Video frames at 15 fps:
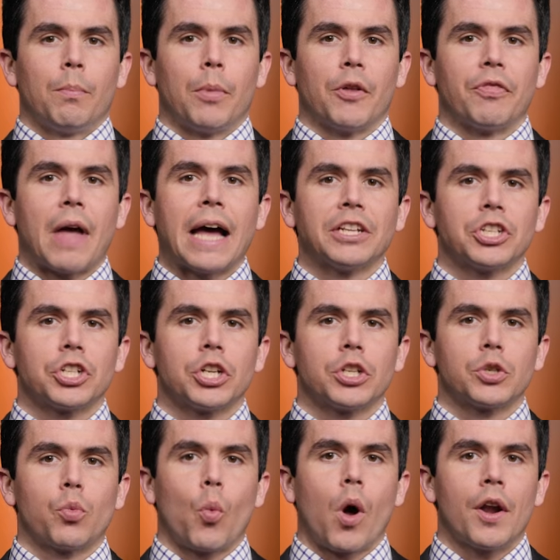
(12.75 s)
But that's
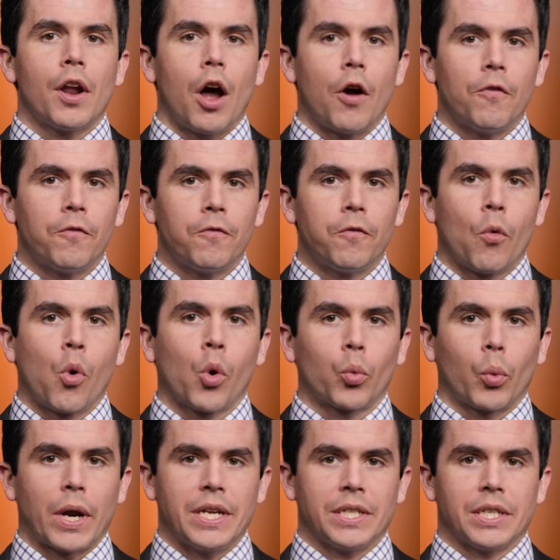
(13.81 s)
just one of four
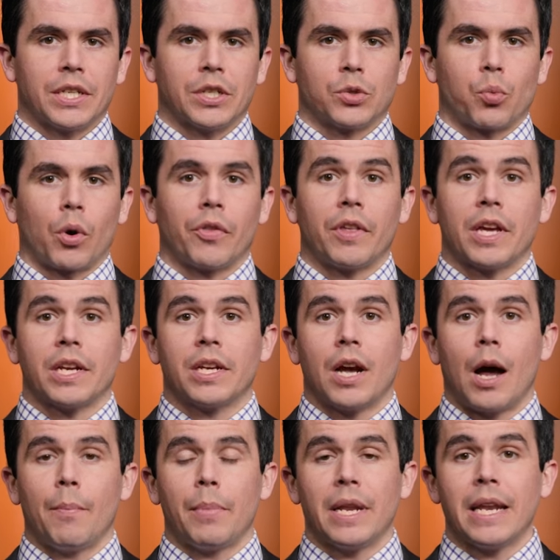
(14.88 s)
races where the
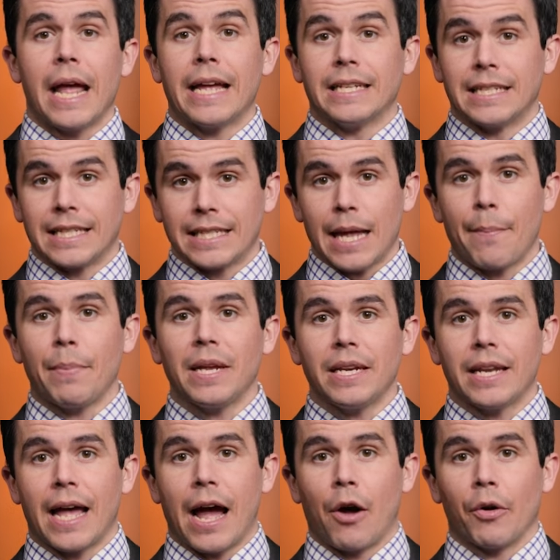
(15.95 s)
incumbent is stepping
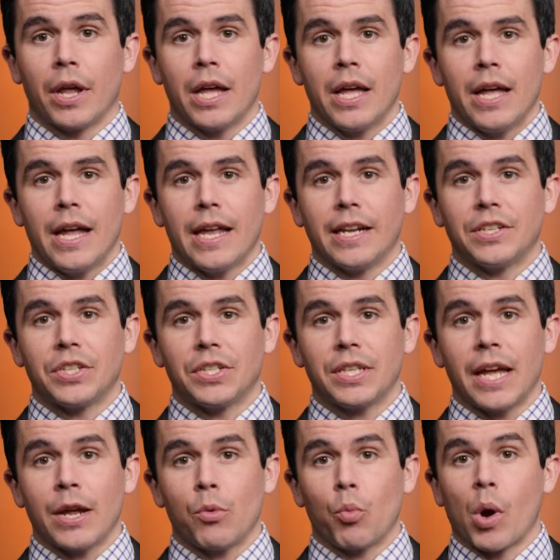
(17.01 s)
down in a
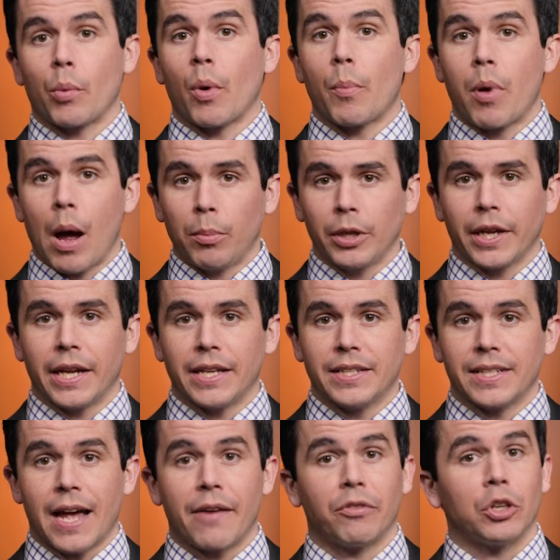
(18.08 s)
state where
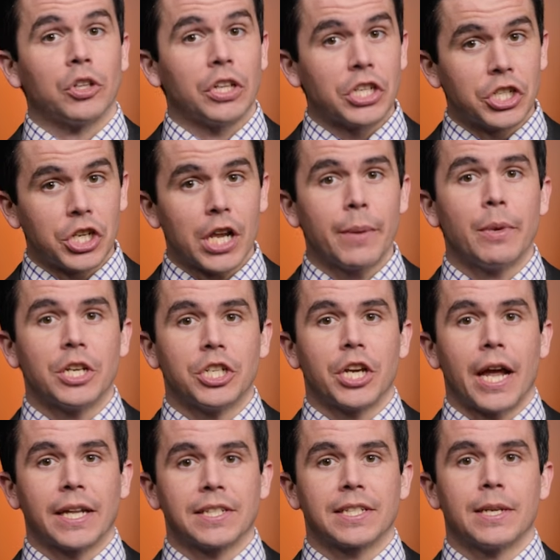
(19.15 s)
Republicans have a legitimate
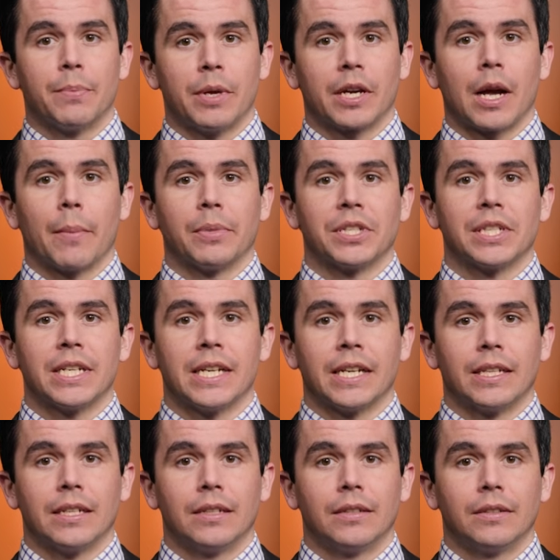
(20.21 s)
chance to pick up a seat.